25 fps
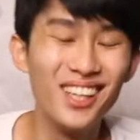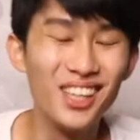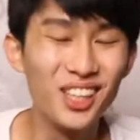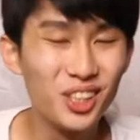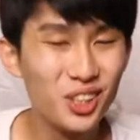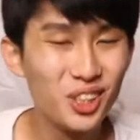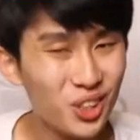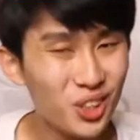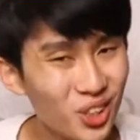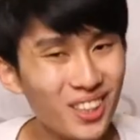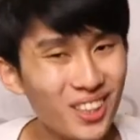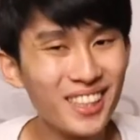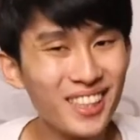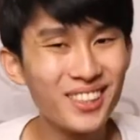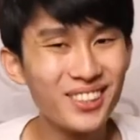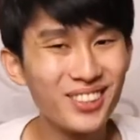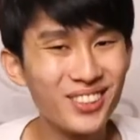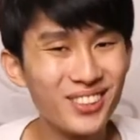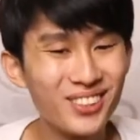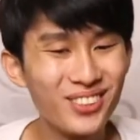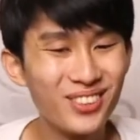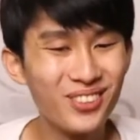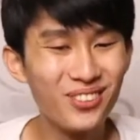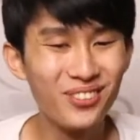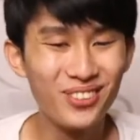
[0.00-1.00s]
Surely
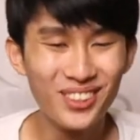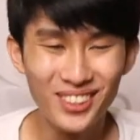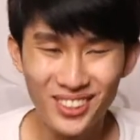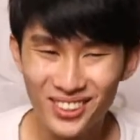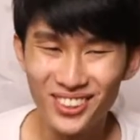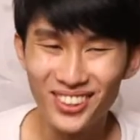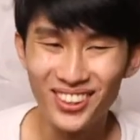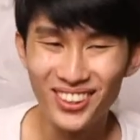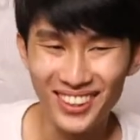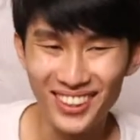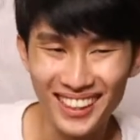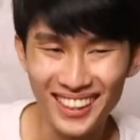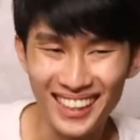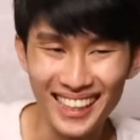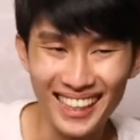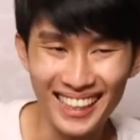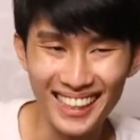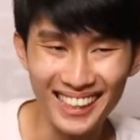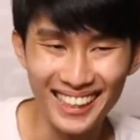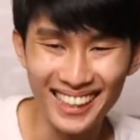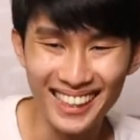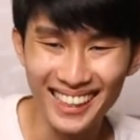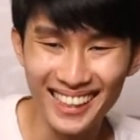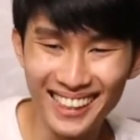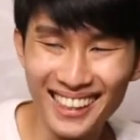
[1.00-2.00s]
we do look alike,
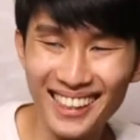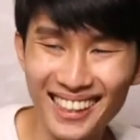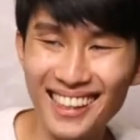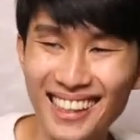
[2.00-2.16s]
yeah?